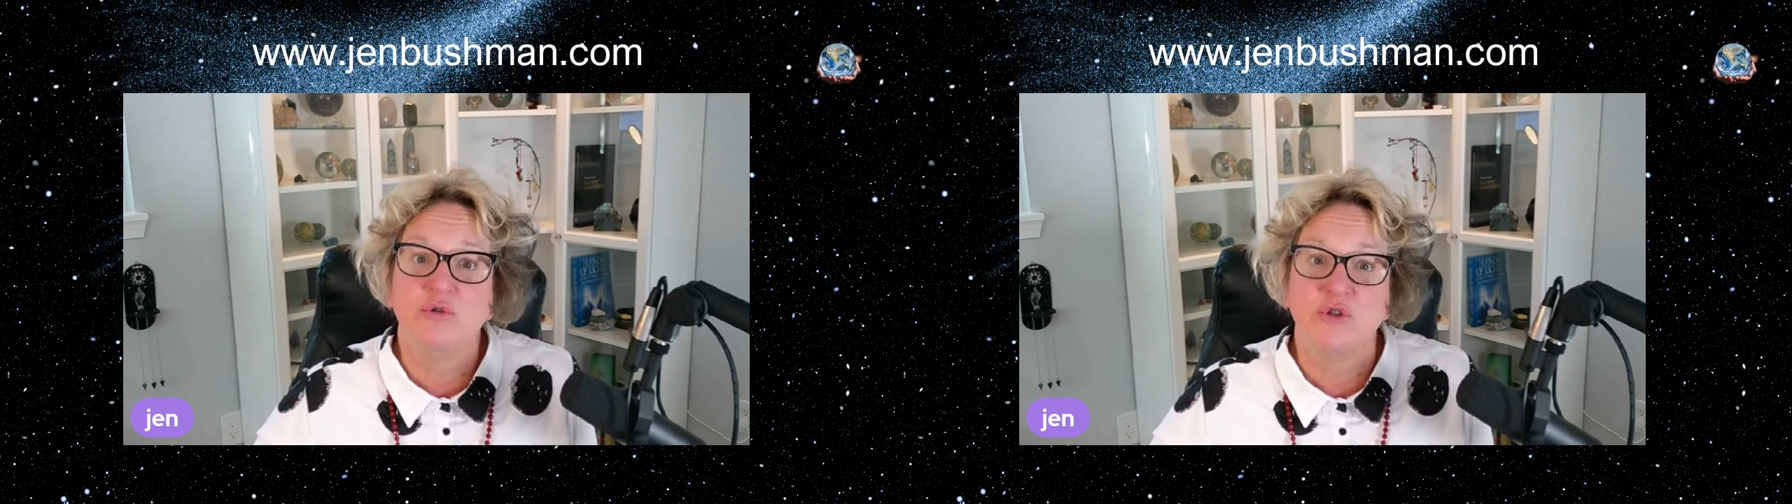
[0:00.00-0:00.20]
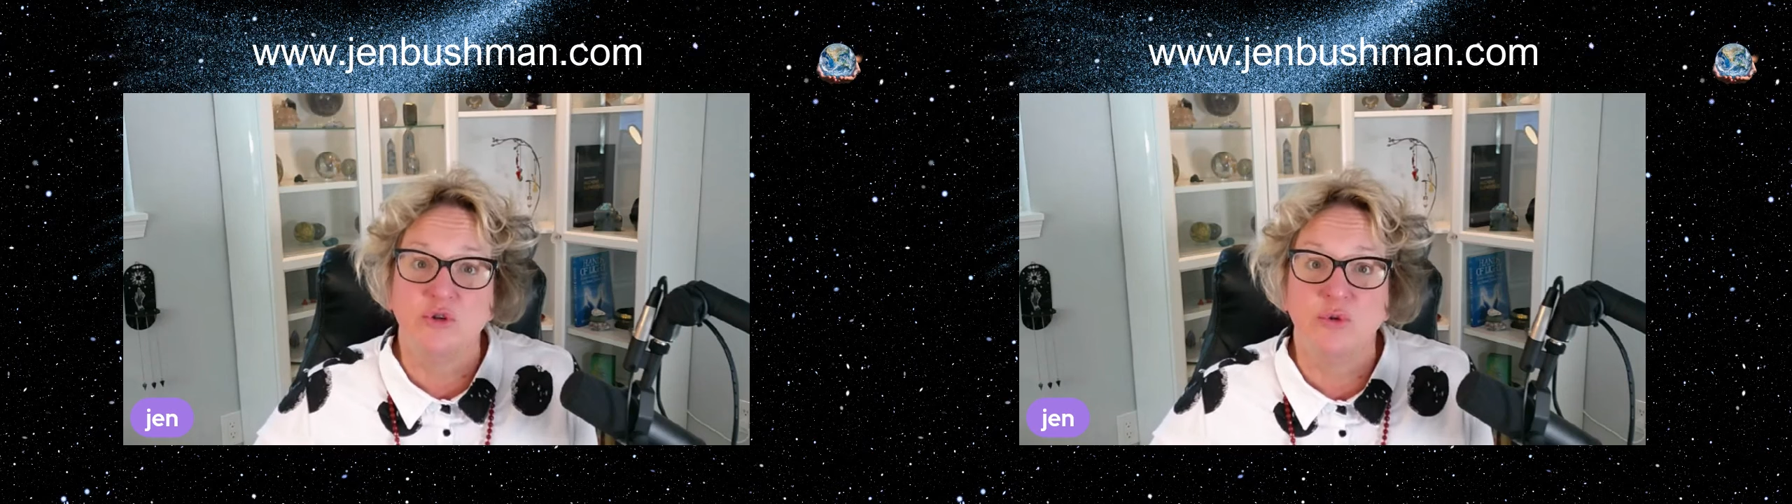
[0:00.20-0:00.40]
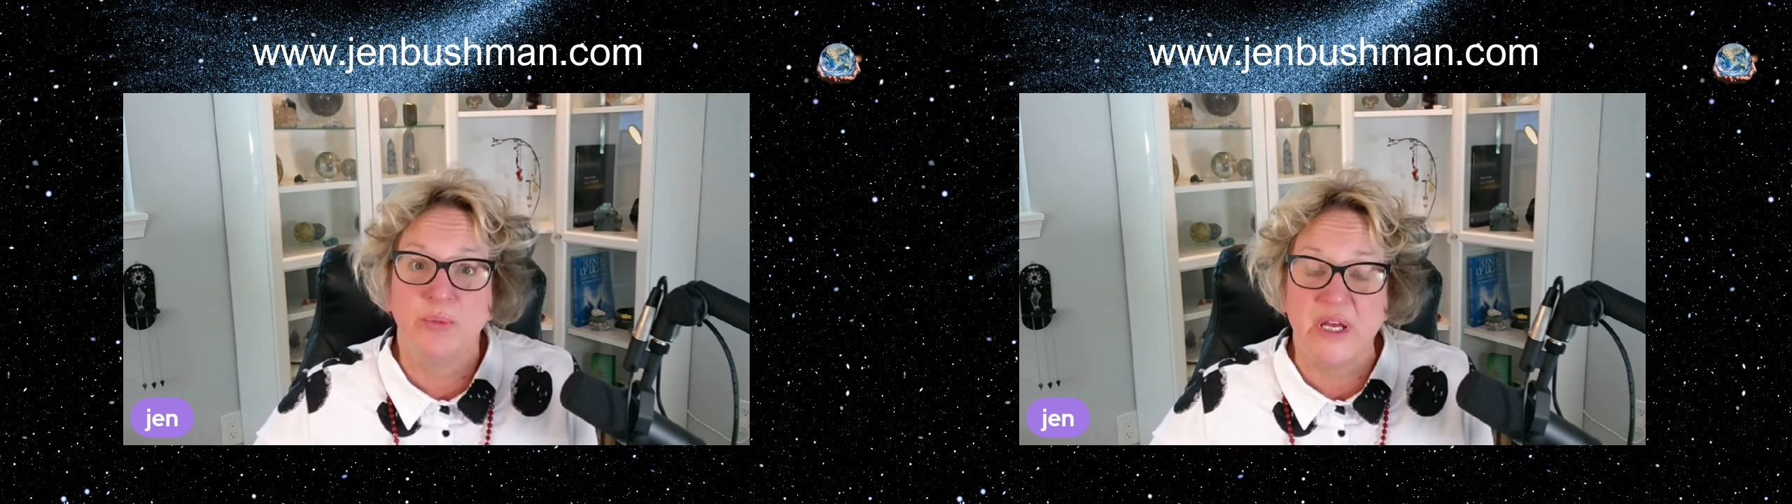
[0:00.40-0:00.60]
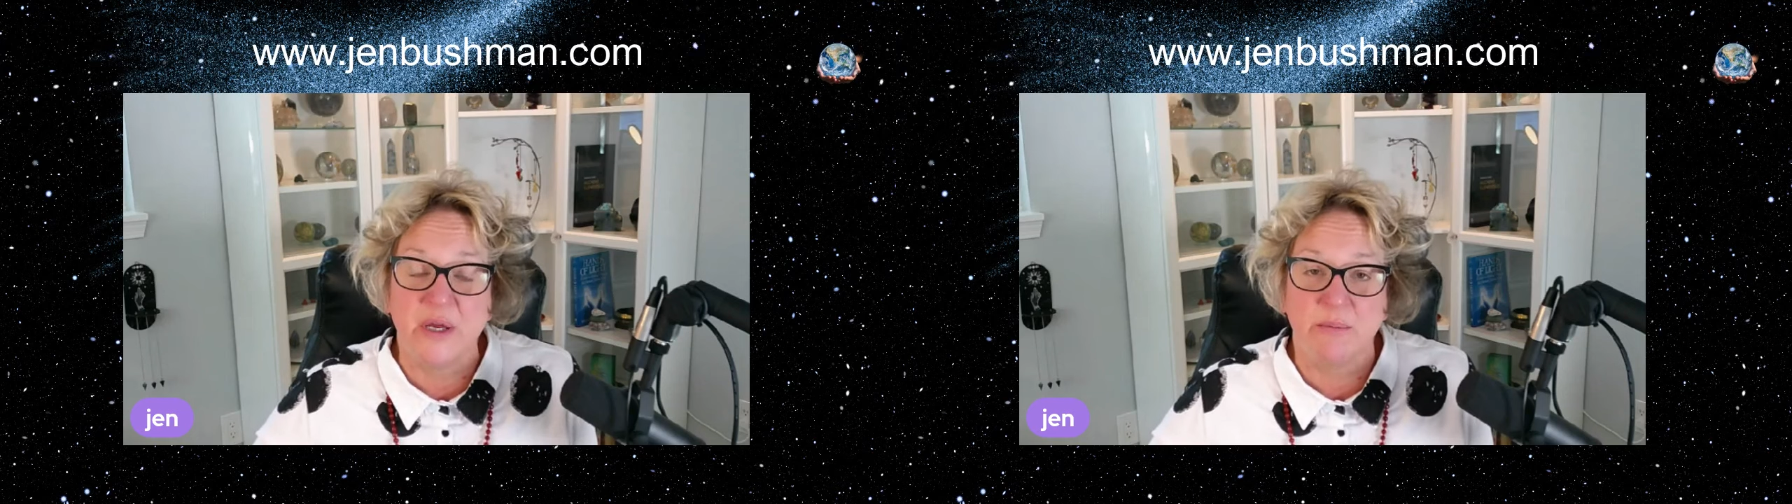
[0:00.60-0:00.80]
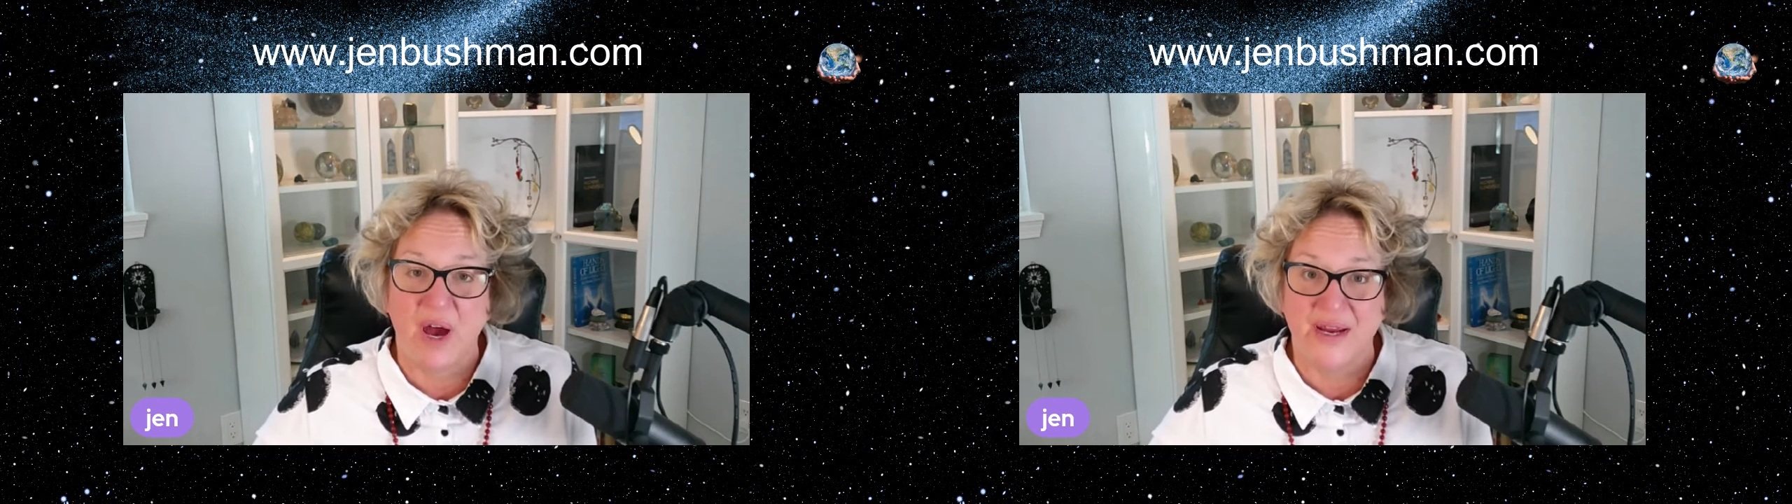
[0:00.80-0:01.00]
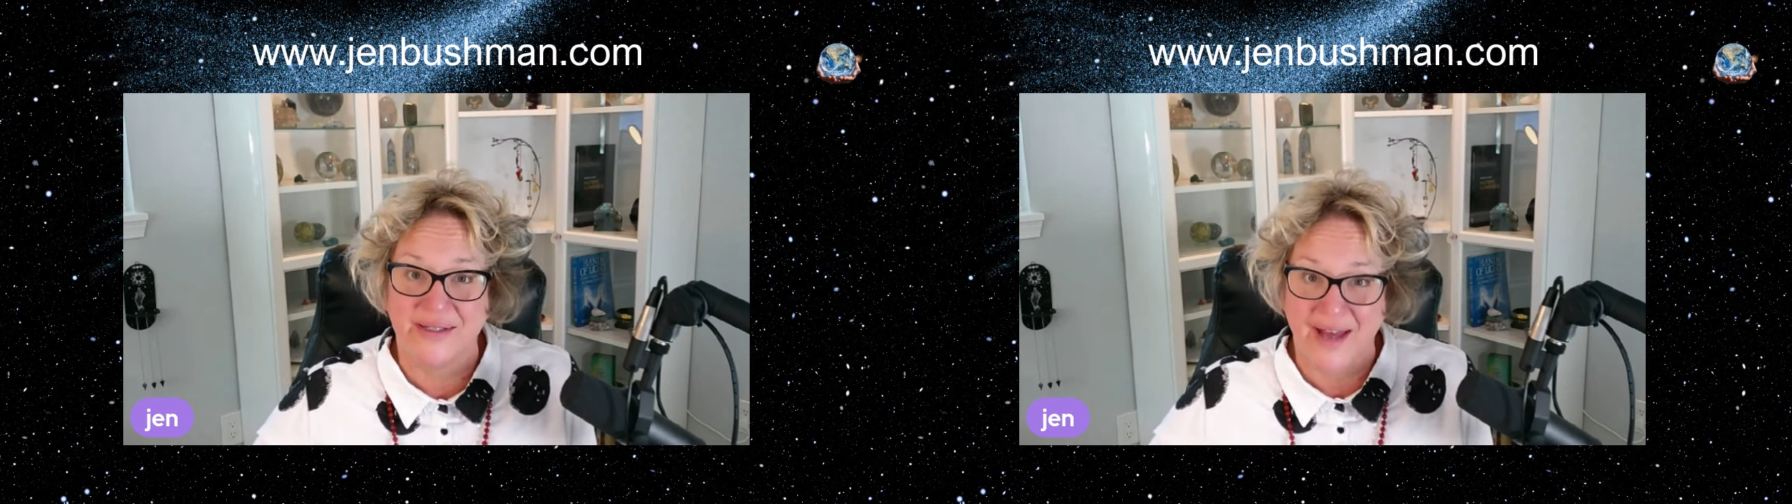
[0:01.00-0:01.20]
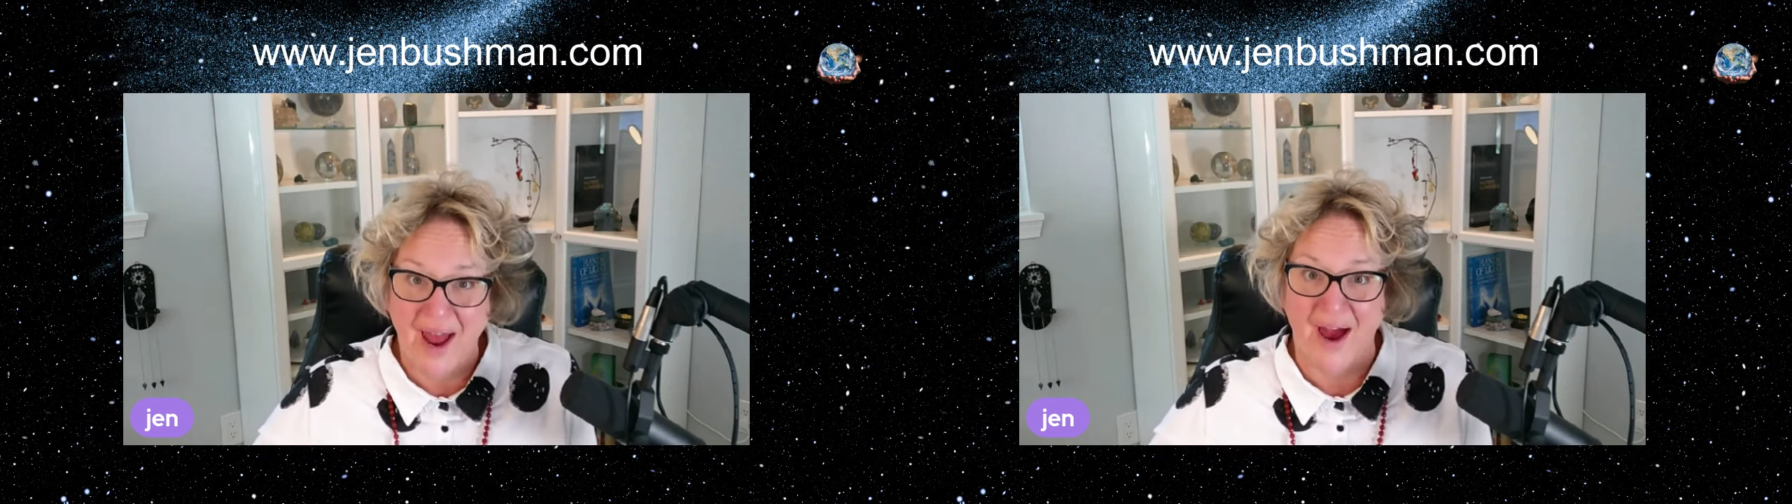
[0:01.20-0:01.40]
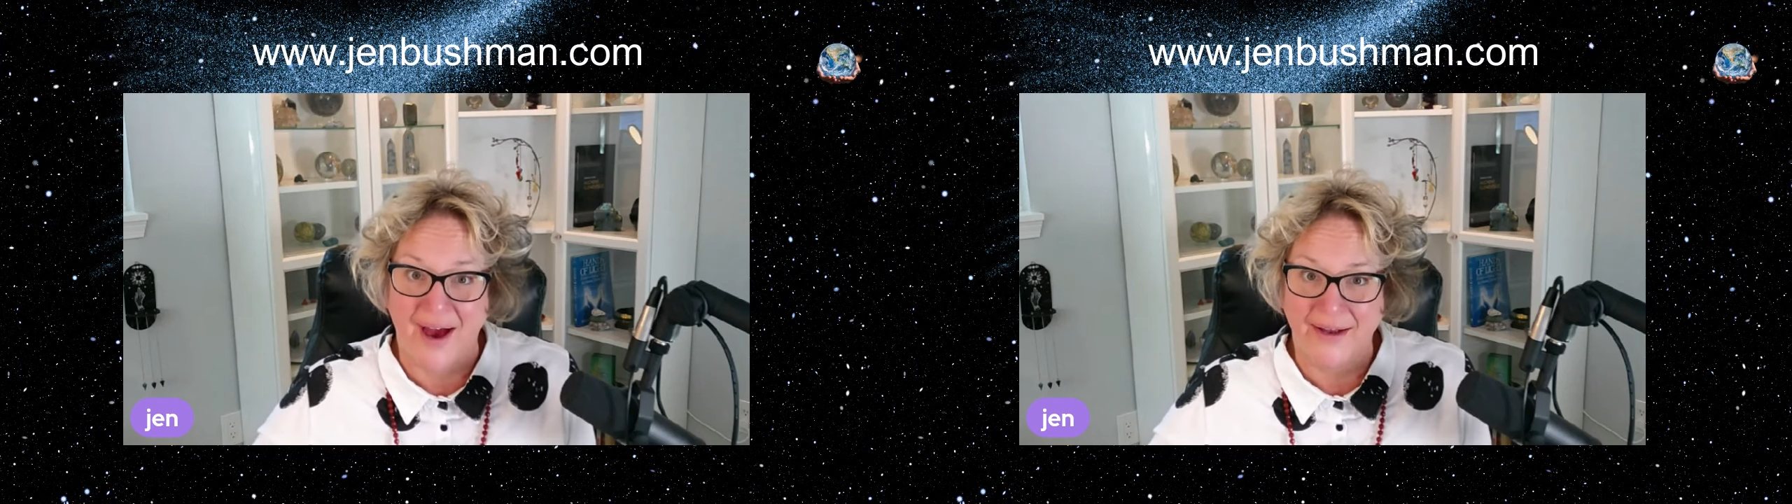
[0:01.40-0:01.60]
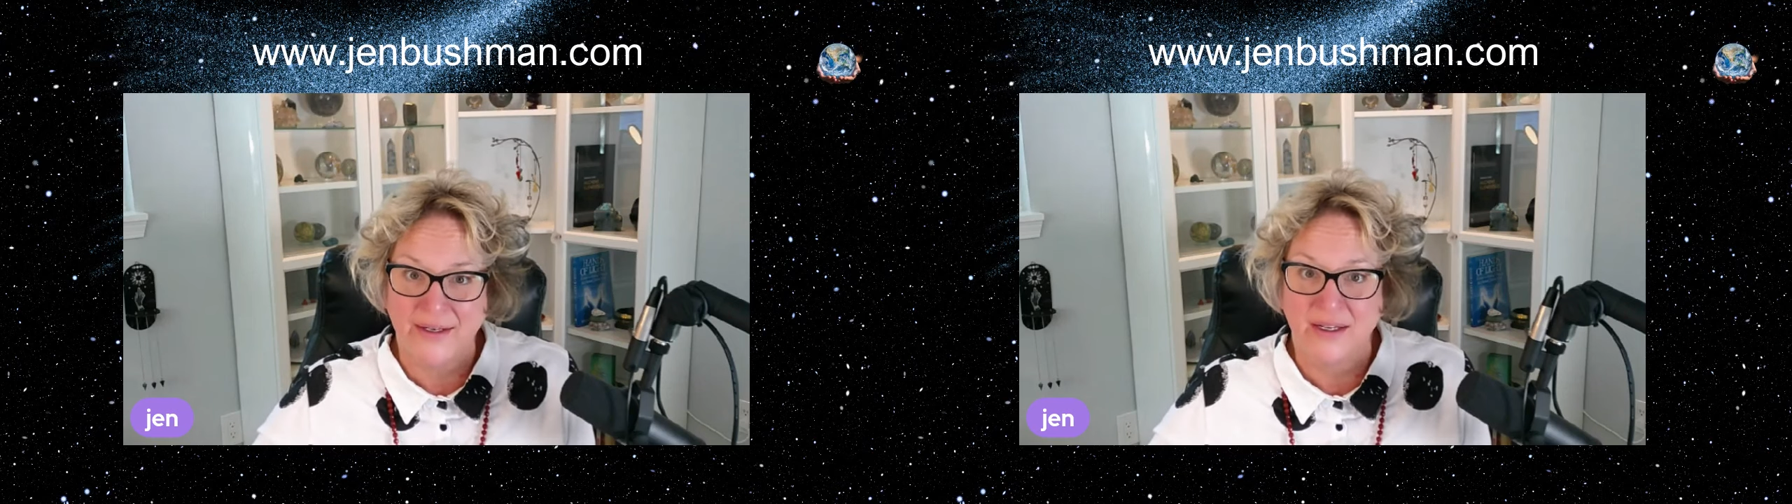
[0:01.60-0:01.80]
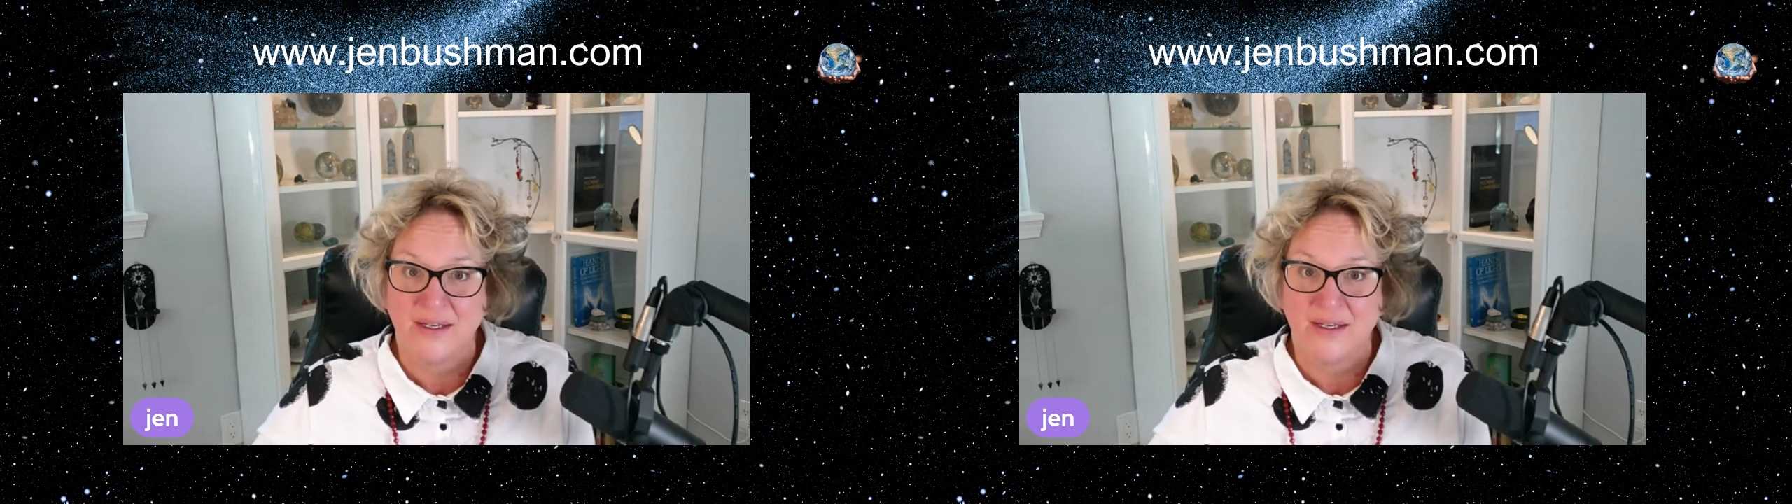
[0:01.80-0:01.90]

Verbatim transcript: to be my dad.